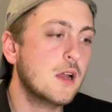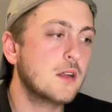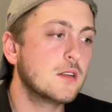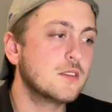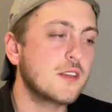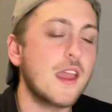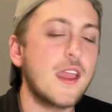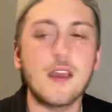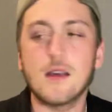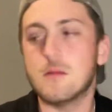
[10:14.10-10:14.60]

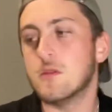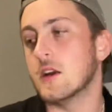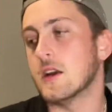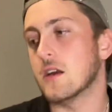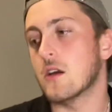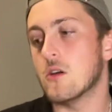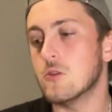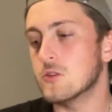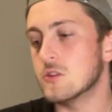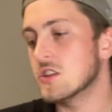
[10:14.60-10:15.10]
damn, like
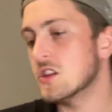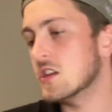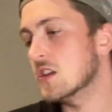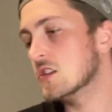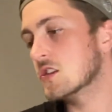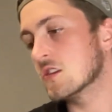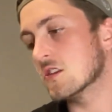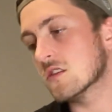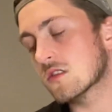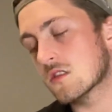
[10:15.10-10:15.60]
OG
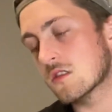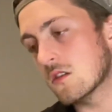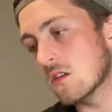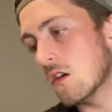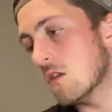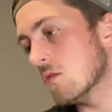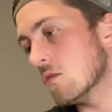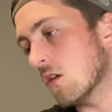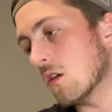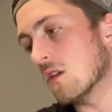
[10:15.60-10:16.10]
just you
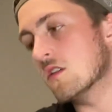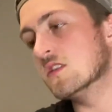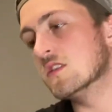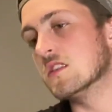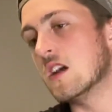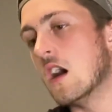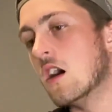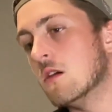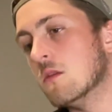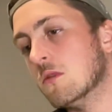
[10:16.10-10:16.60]
know hurt his
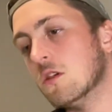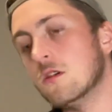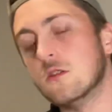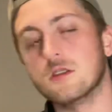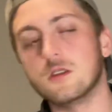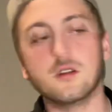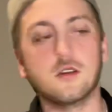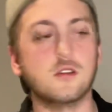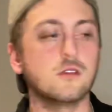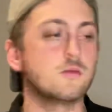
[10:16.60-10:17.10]
elbow, you
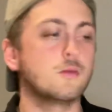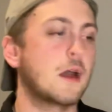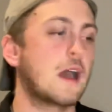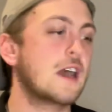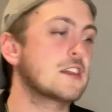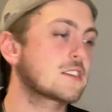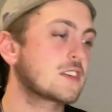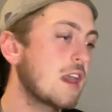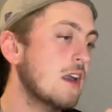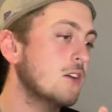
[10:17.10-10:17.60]
know,
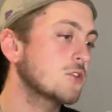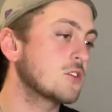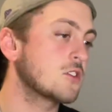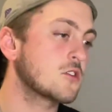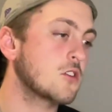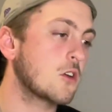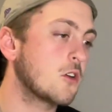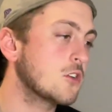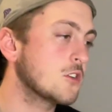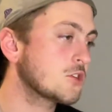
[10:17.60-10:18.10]
Pascal just
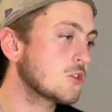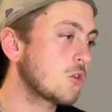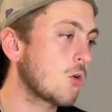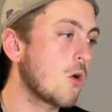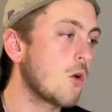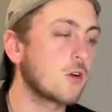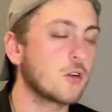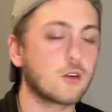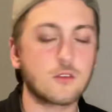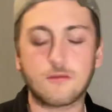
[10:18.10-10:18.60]
hurt his
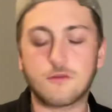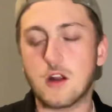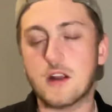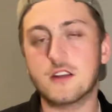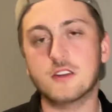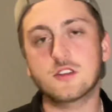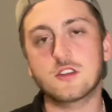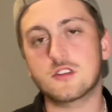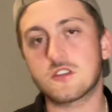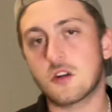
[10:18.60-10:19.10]
groin, or Freddie
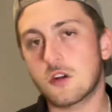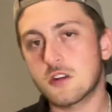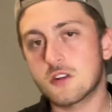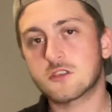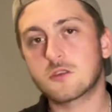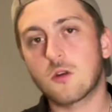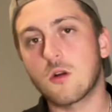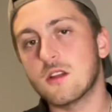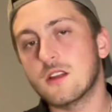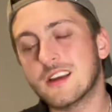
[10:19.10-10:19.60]
just hurt his
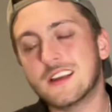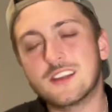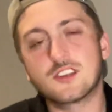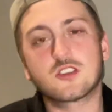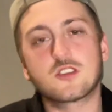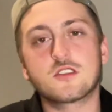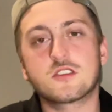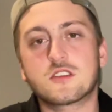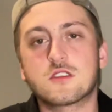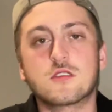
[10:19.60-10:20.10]
groin. Like, it's
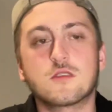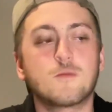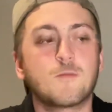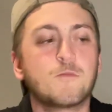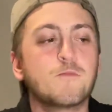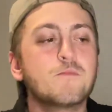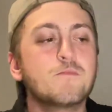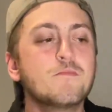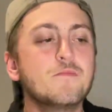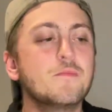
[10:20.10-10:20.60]
just
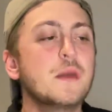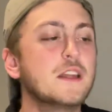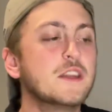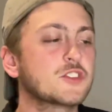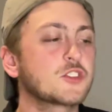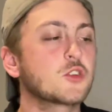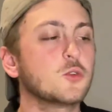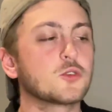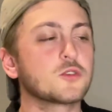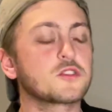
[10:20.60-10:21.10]

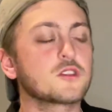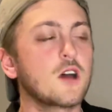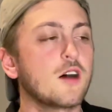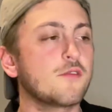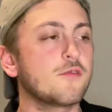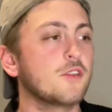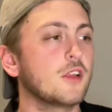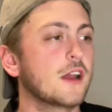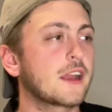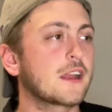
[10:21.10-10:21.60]
minuscule
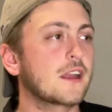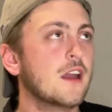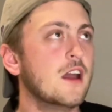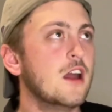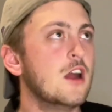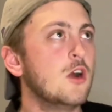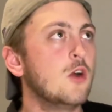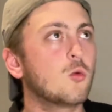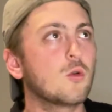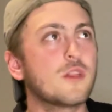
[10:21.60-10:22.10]
stuff like
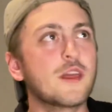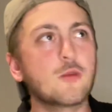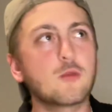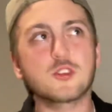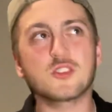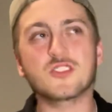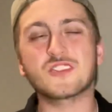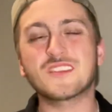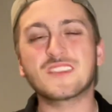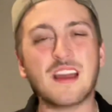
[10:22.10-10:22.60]
where they were
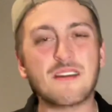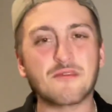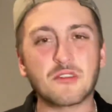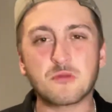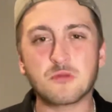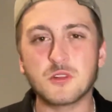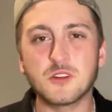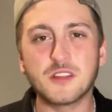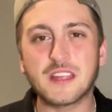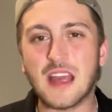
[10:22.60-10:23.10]
just never
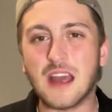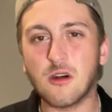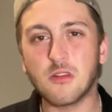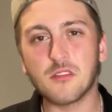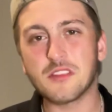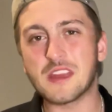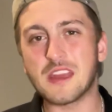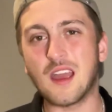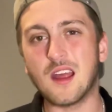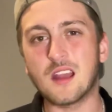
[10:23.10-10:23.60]
really
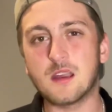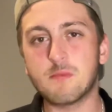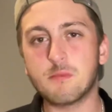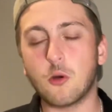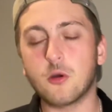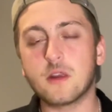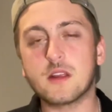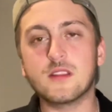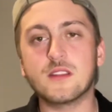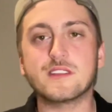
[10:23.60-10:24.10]
healthy at any
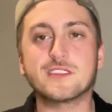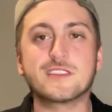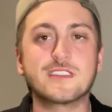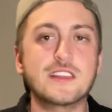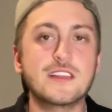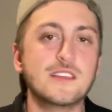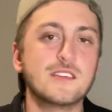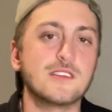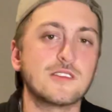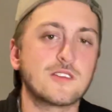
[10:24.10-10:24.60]
point in the
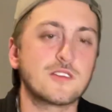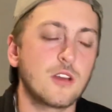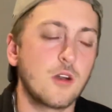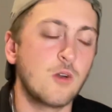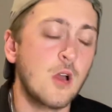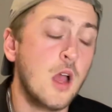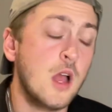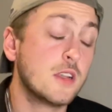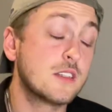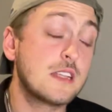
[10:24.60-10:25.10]
season. So
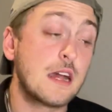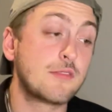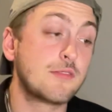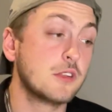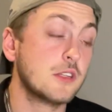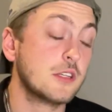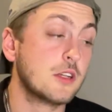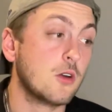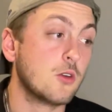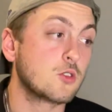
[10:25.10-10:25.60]

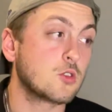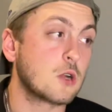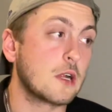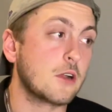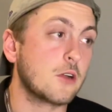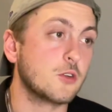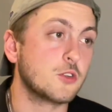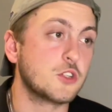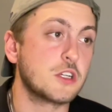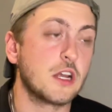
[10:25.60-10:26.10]
definitely don't trade
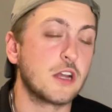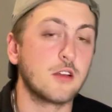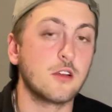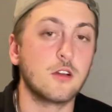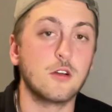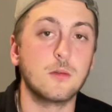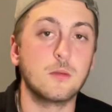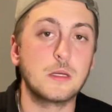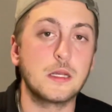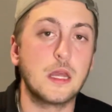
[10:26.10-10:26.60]
OG and
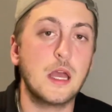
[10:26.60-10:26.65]
Anunoby.